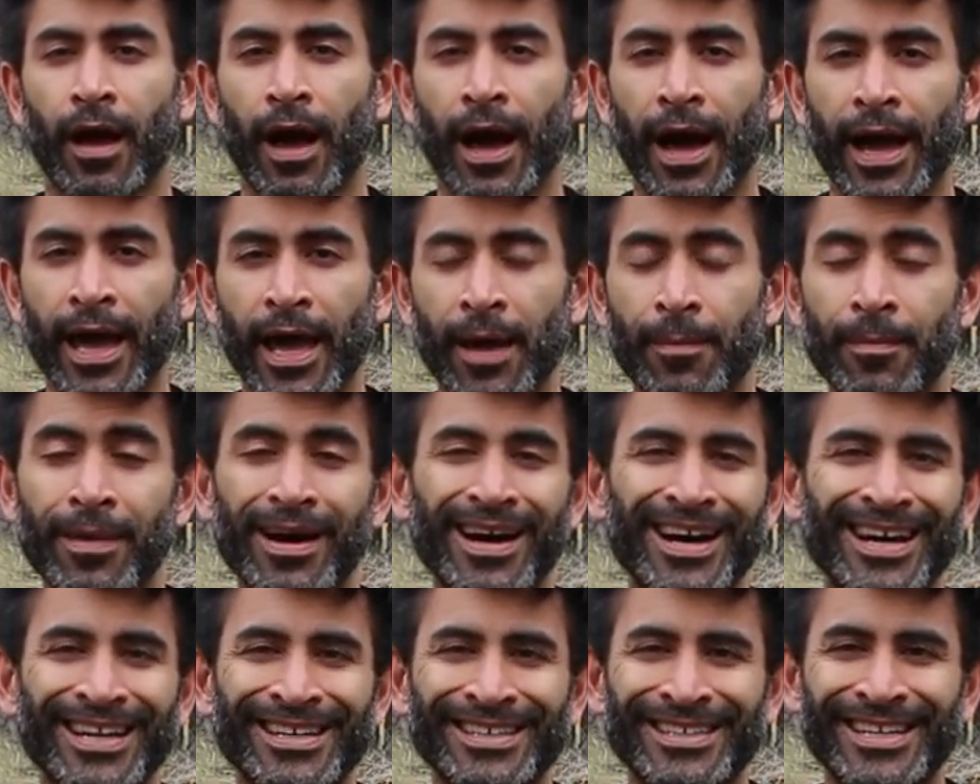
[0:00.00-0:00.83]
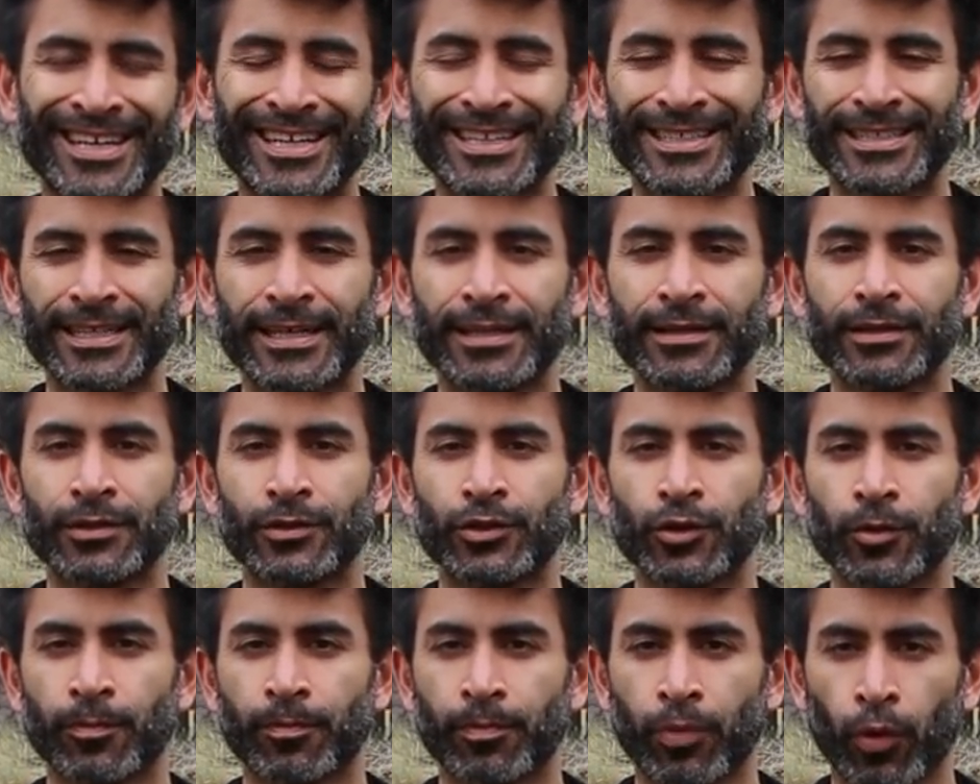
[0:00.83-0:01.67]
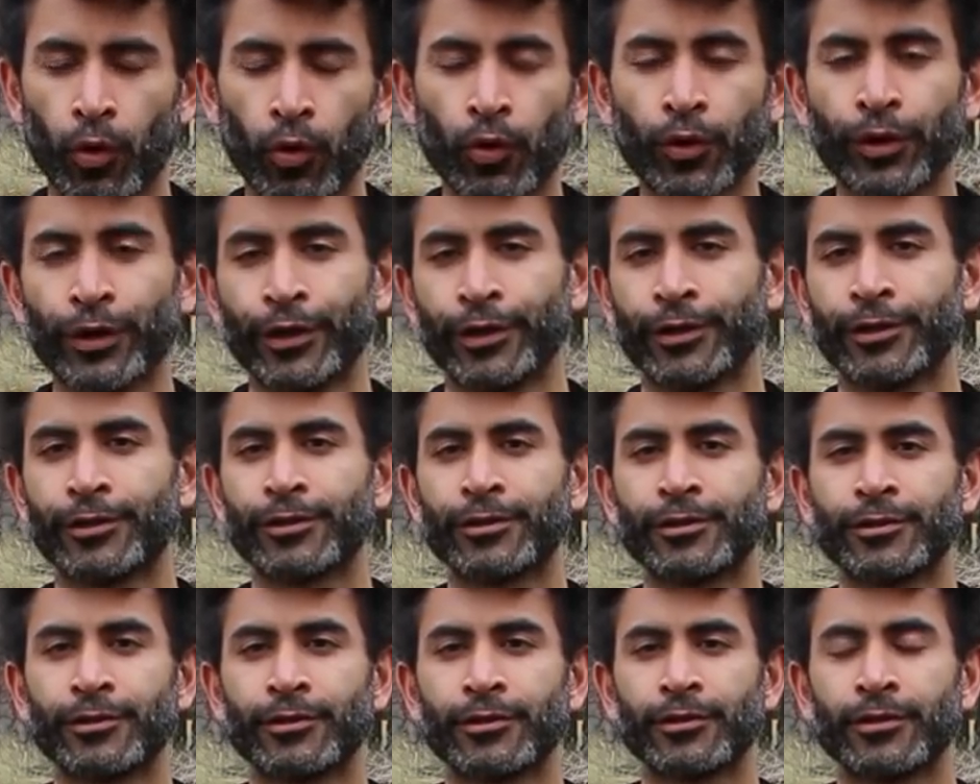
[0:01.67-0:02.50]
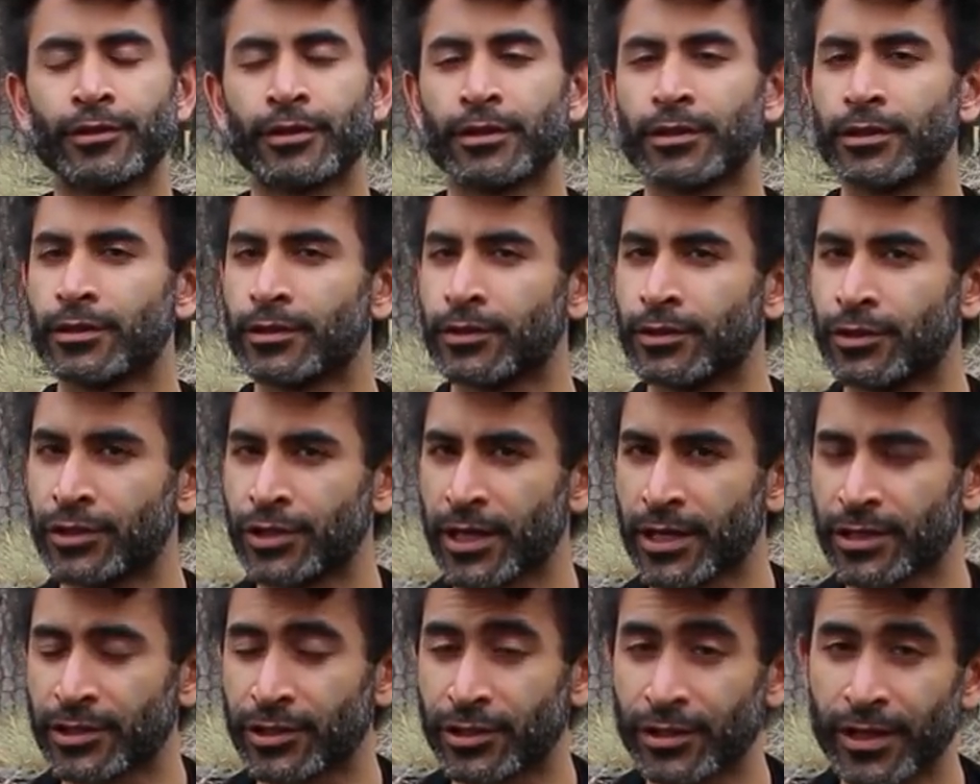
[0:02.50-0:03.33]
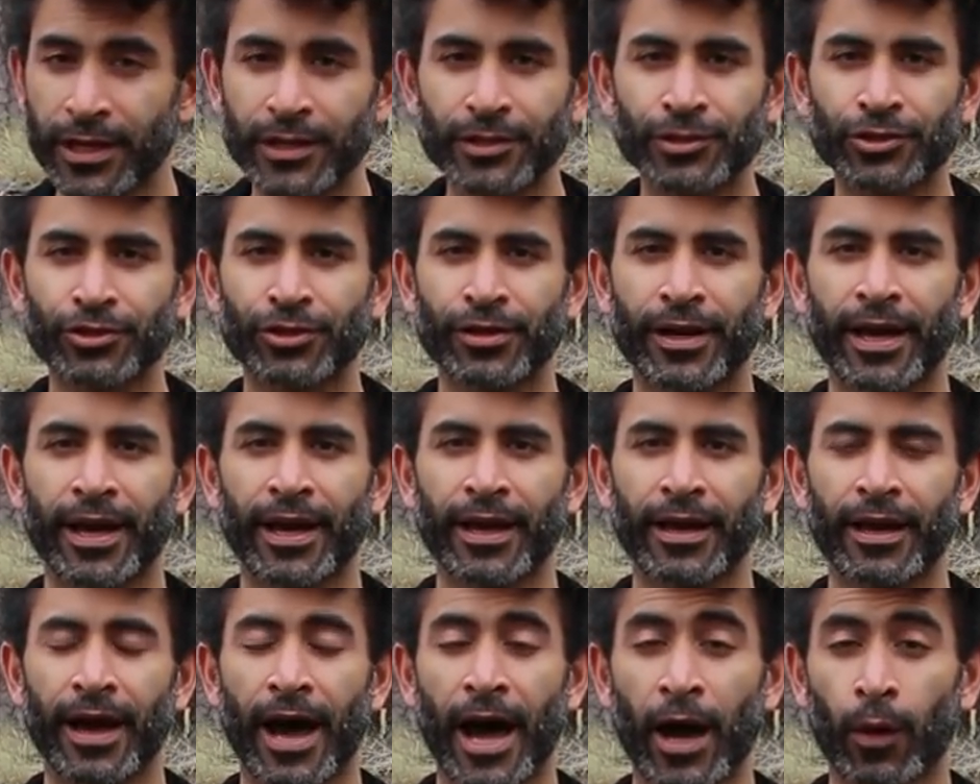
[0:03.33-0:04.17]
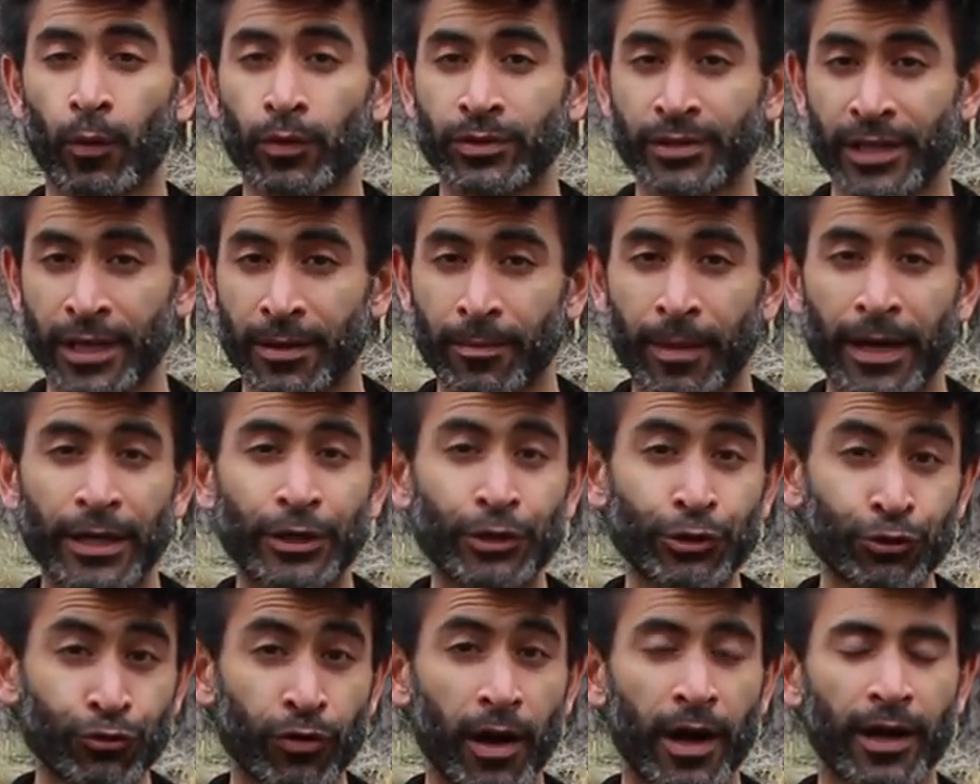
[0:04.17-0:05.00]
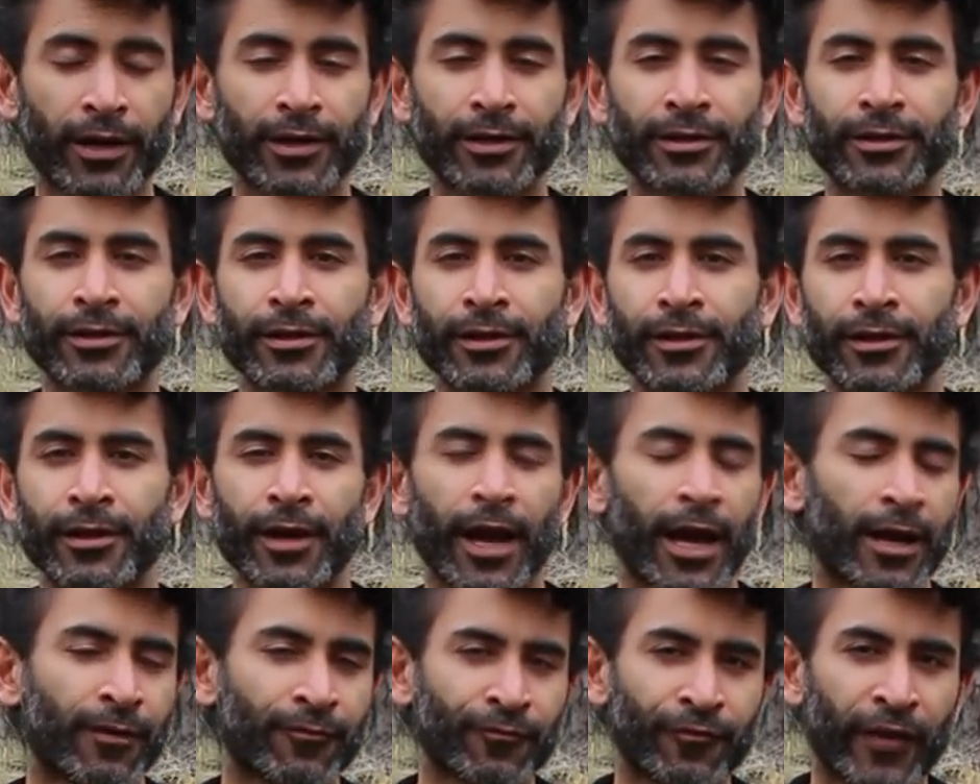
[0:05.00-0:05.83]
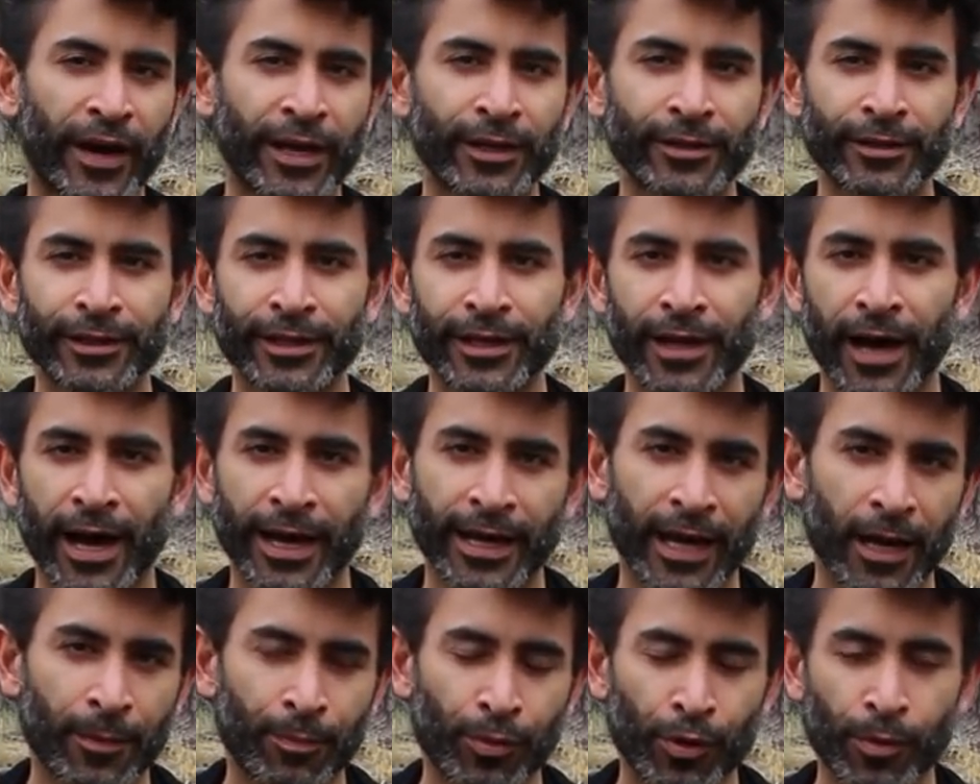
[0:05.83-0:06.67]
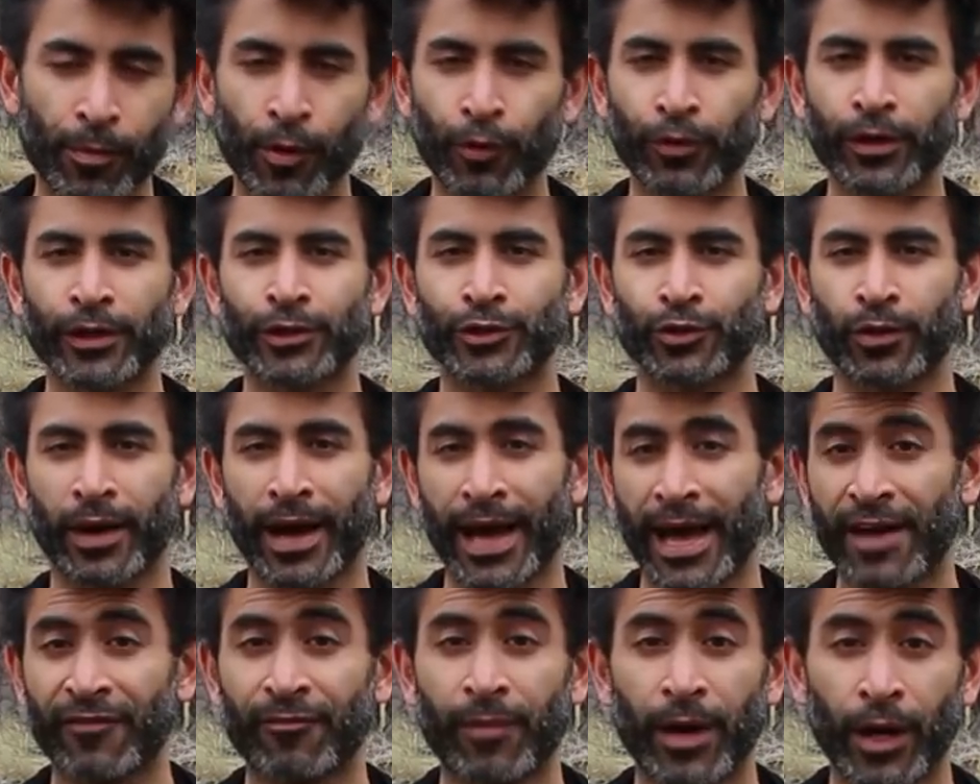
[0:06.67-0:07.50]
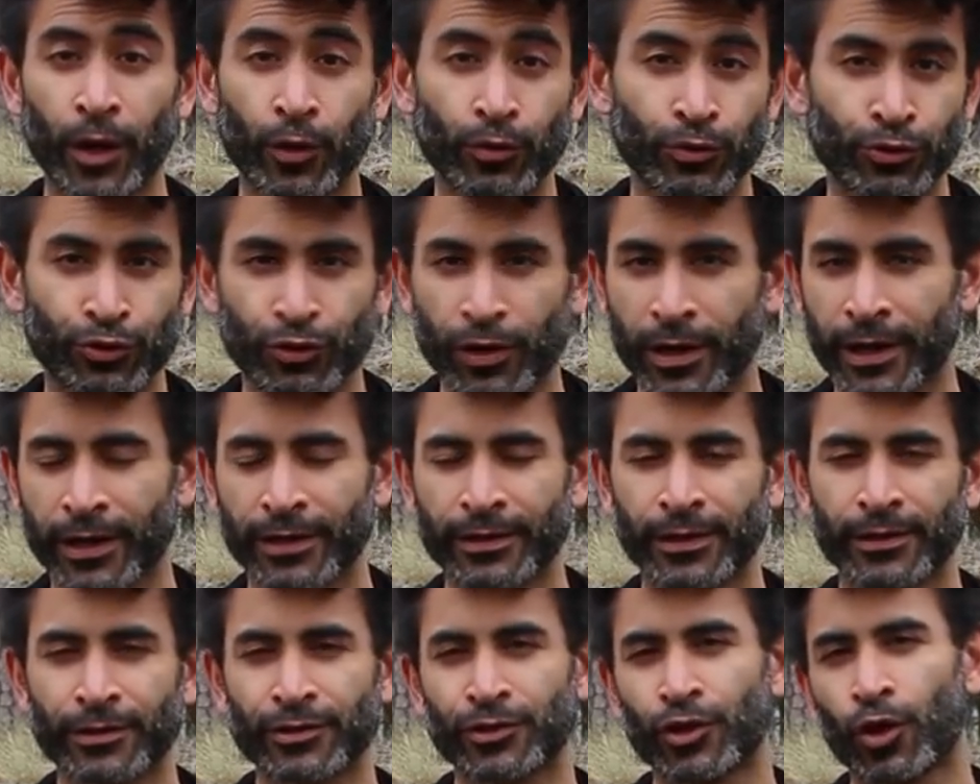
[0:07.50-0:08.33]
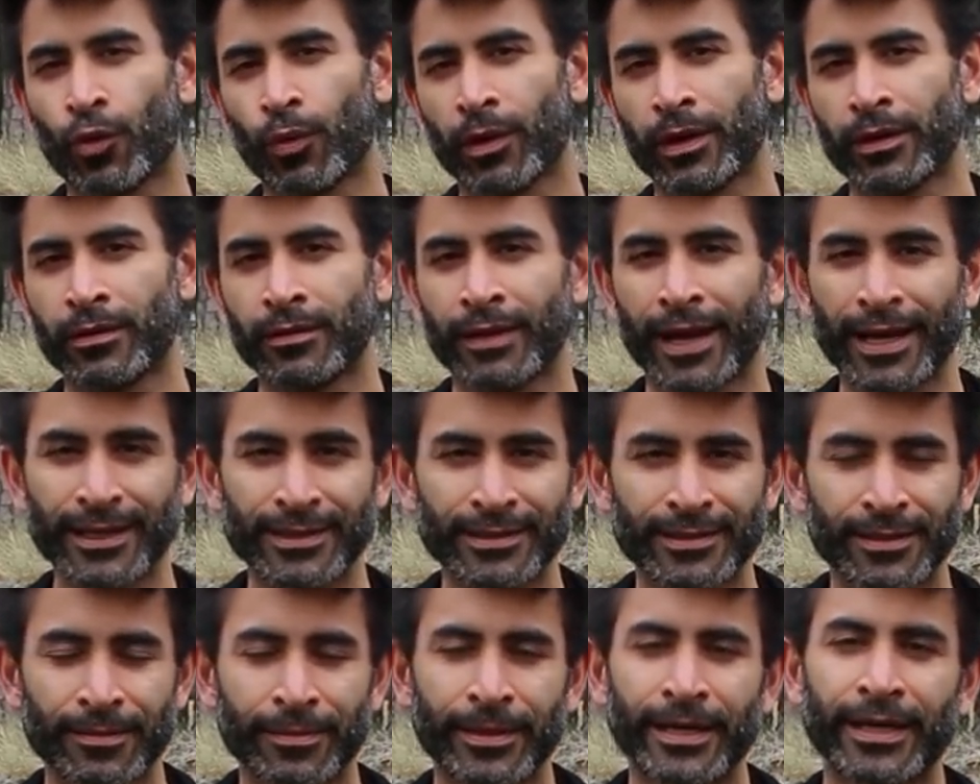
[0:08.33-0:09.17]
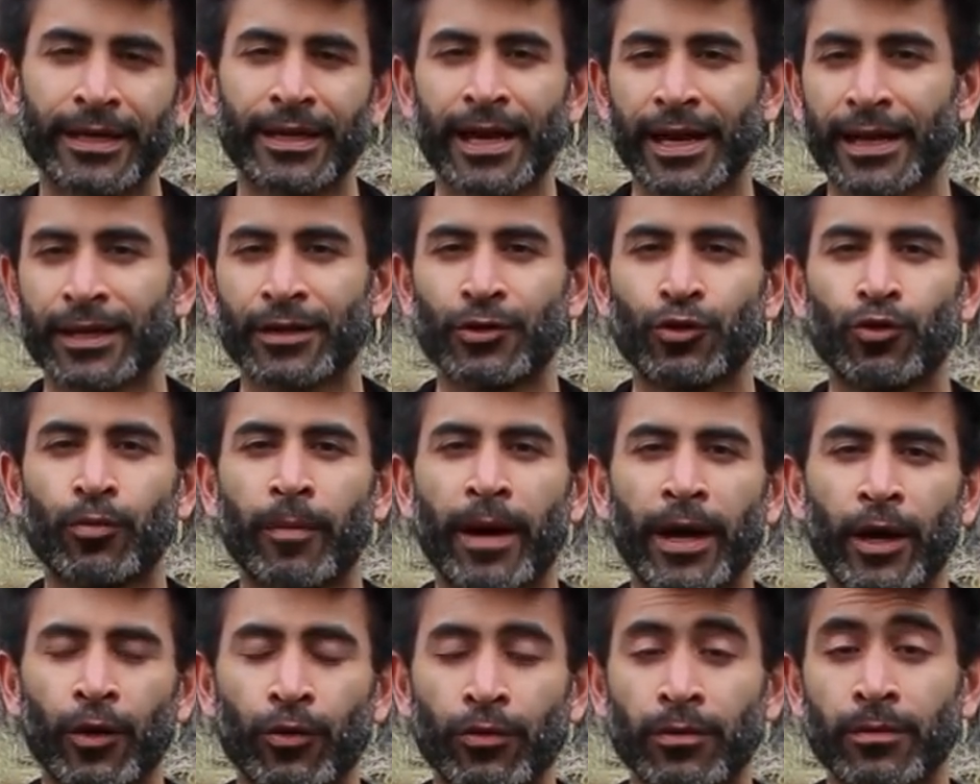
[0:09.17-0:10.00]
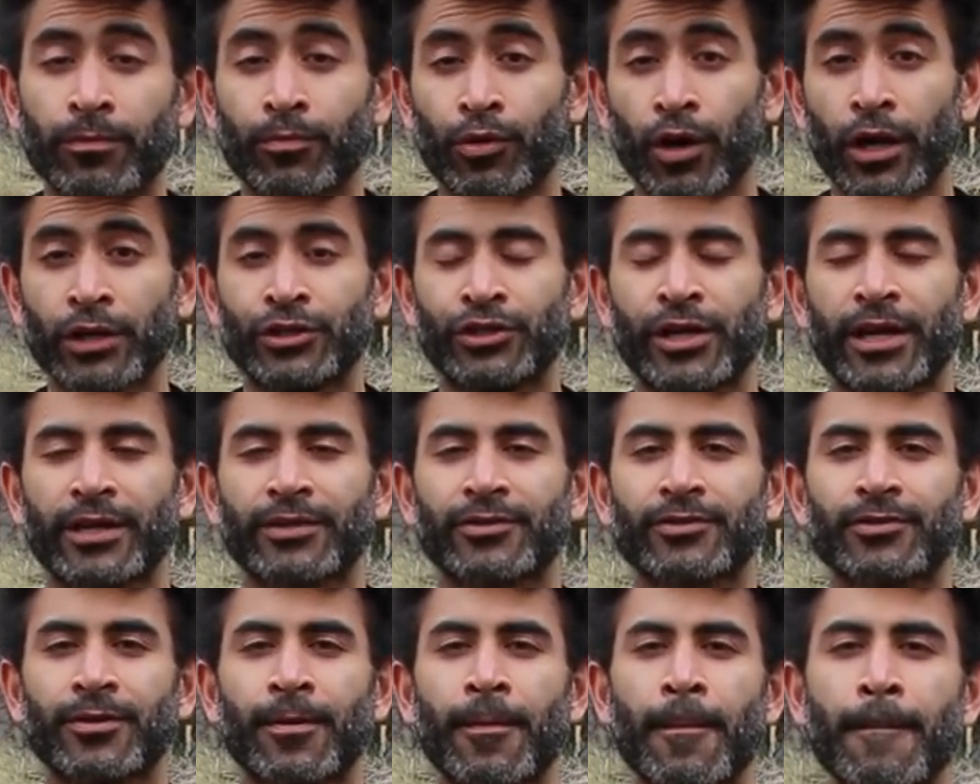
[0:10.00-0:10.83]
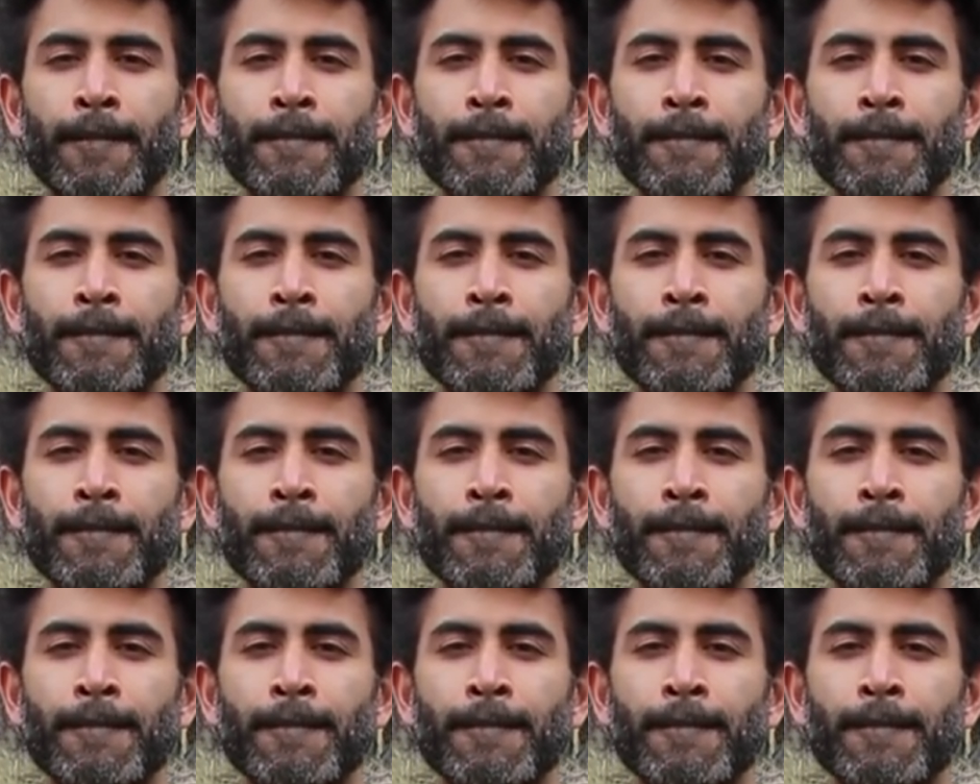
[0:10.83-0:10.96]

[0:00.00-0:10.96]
I am addicted to porn. Just yesterday, I was in my truck and finally I got promoted, so I have my own truck and there's no one next to me and I can do my own projects.